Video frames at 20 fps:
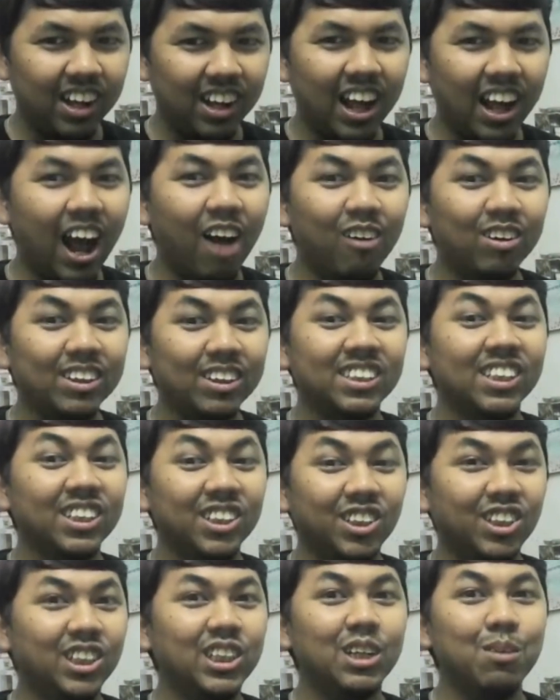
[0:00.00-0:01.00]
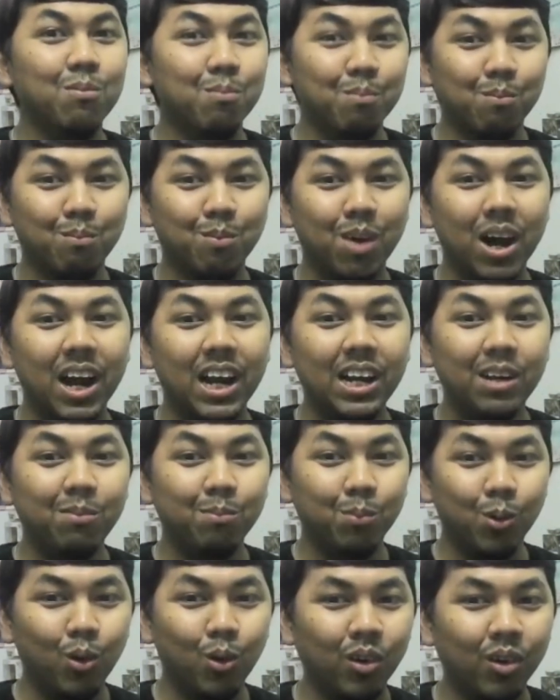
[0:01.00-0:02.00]
I was legit
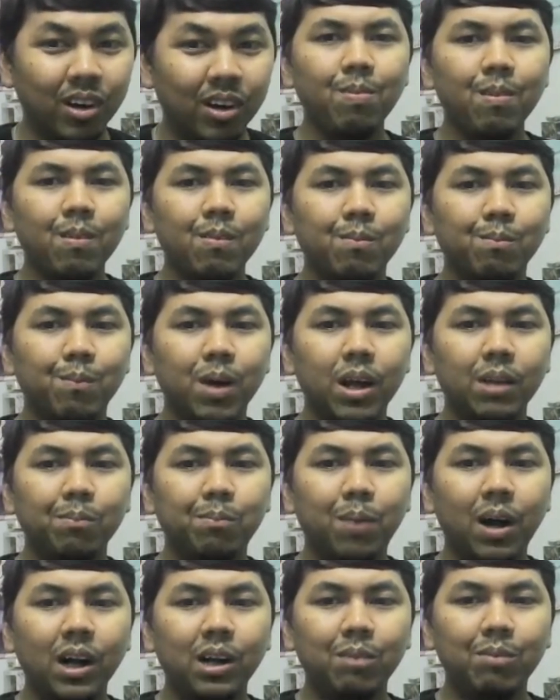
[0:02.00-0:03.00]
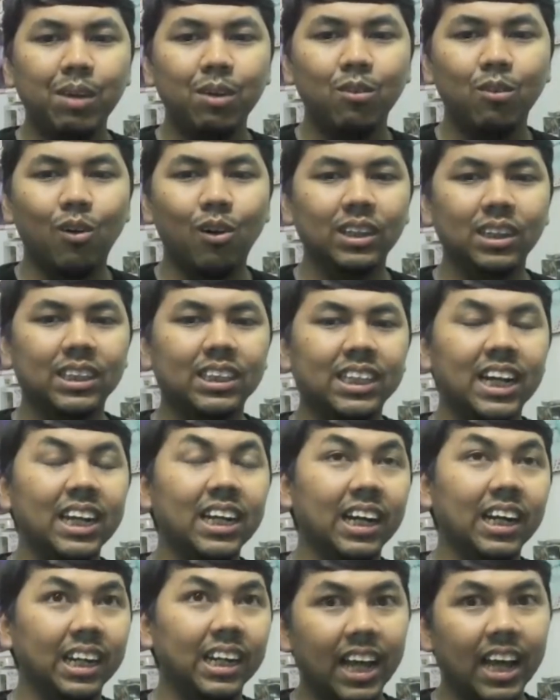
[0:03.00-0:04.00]
mind blown. But part of me was kind
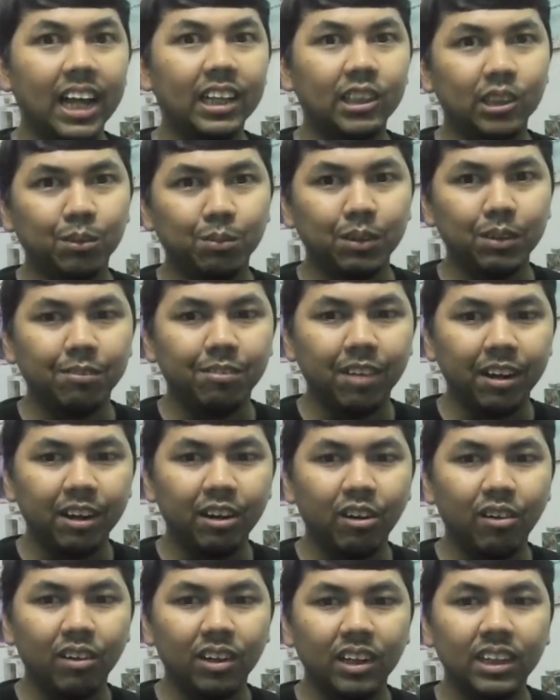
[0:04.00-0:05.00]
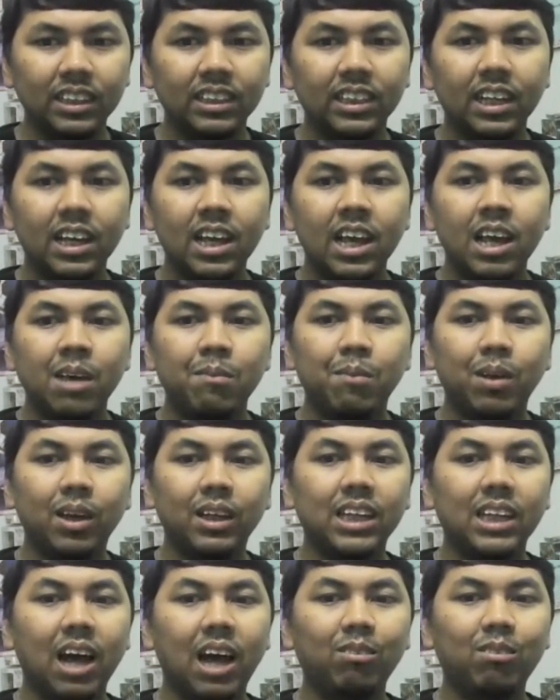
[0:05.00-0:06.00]
of glad, to be very honest,
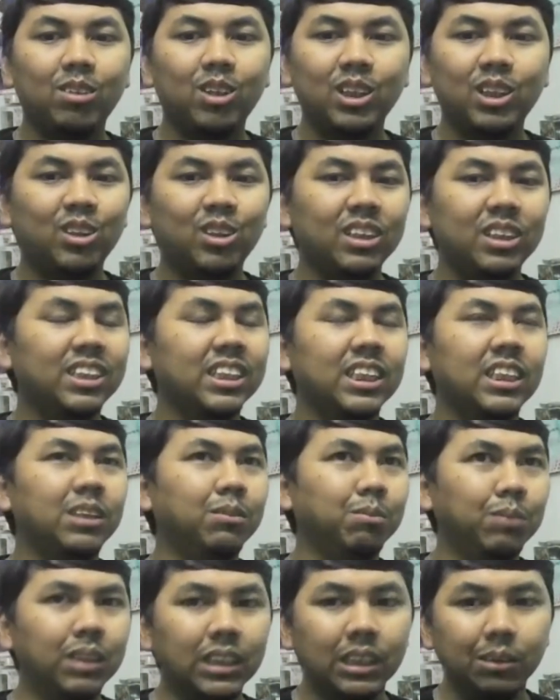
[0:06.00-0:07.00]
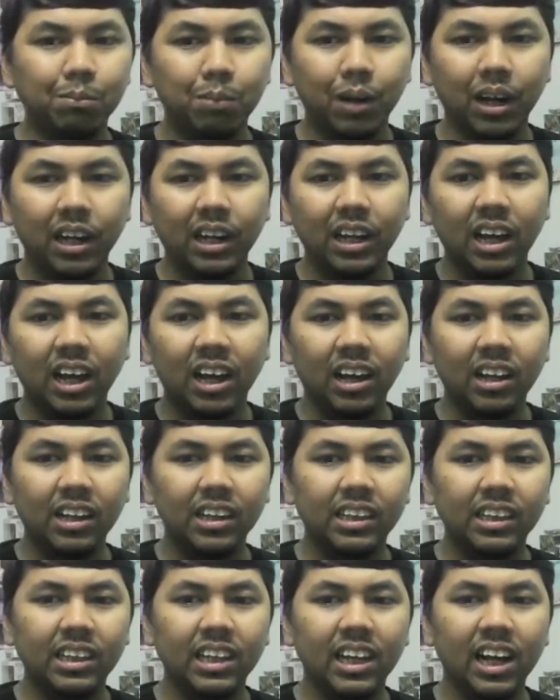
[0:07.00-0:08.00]
because I'm sure it's not just me, but
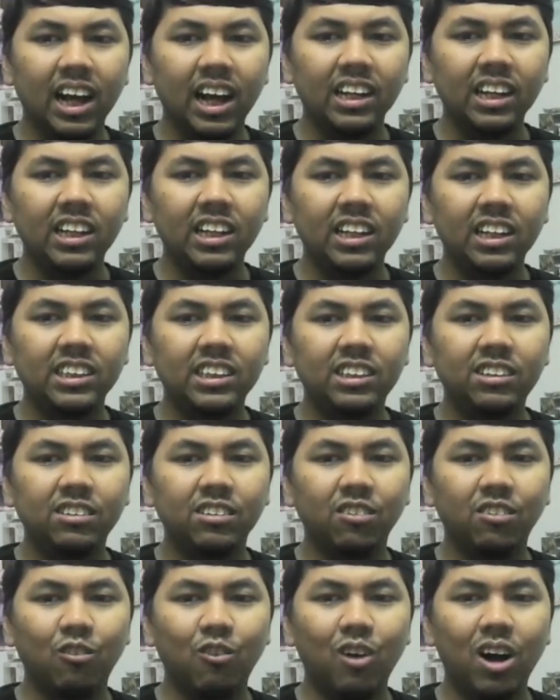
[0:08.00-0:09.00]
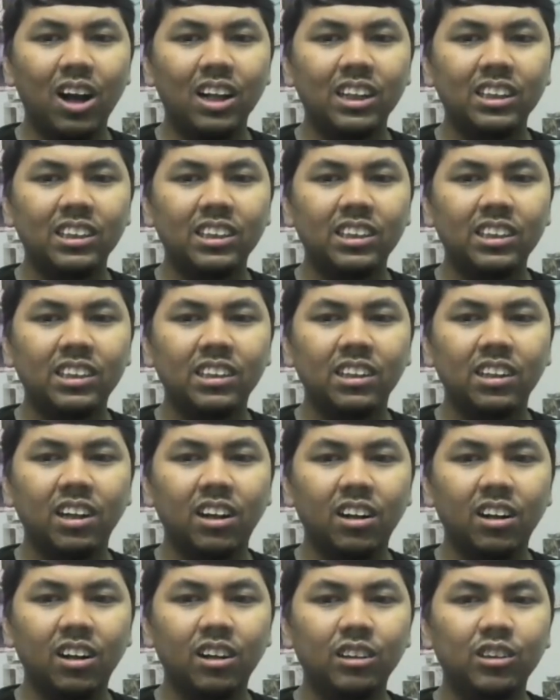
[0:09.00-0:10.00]
the others wants
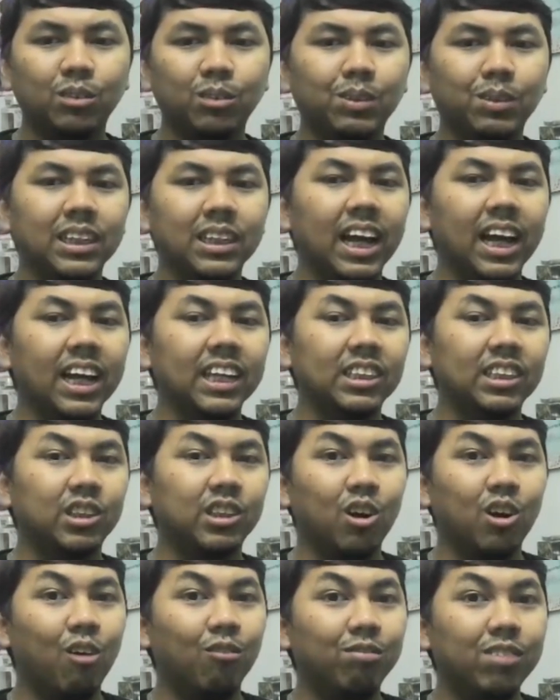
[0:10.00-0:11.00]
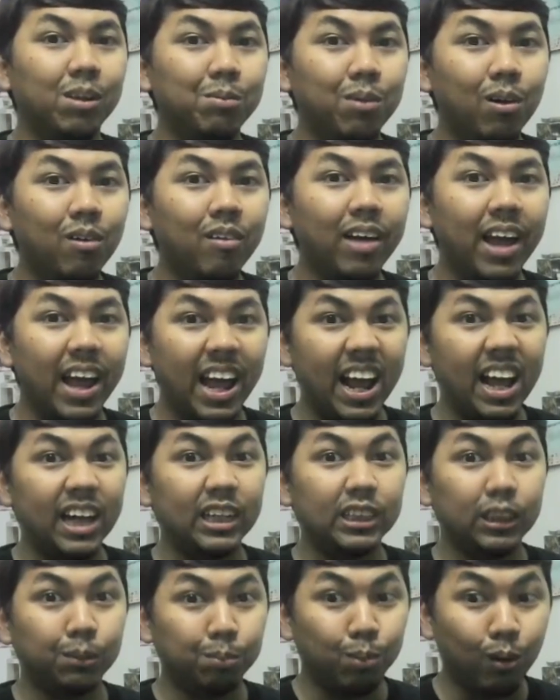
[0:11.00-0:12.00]
her to be as comfortable
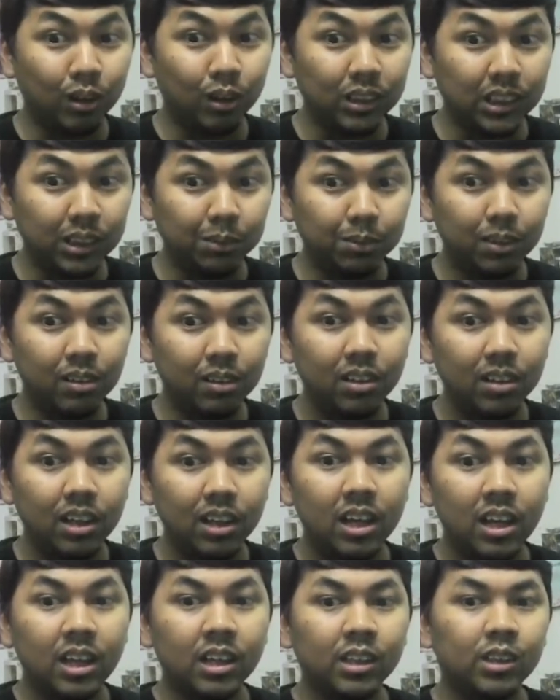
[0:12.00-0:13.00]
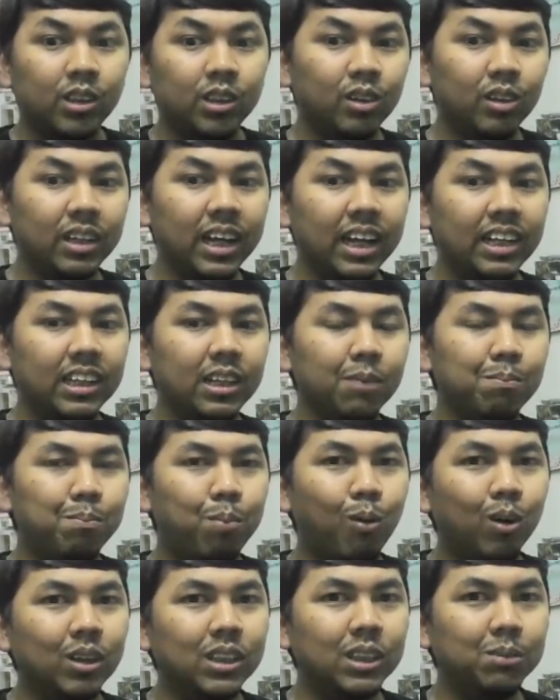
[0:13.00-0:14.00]
as possible, so that the
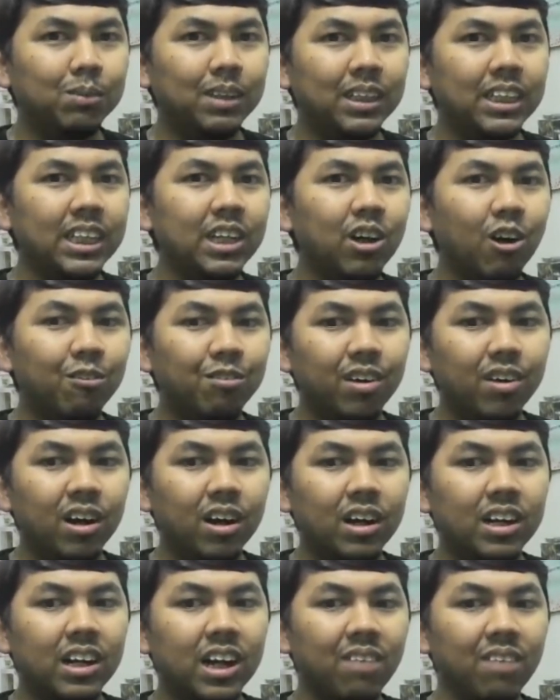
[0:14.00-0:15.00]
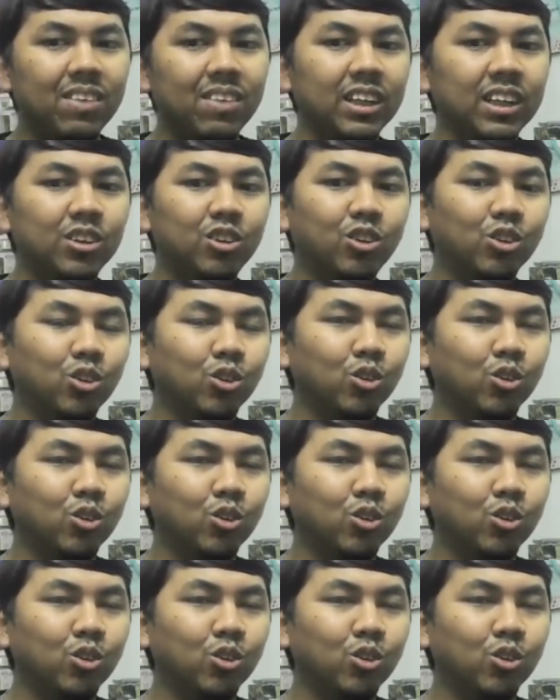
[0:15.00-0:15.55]
possibility of her coming to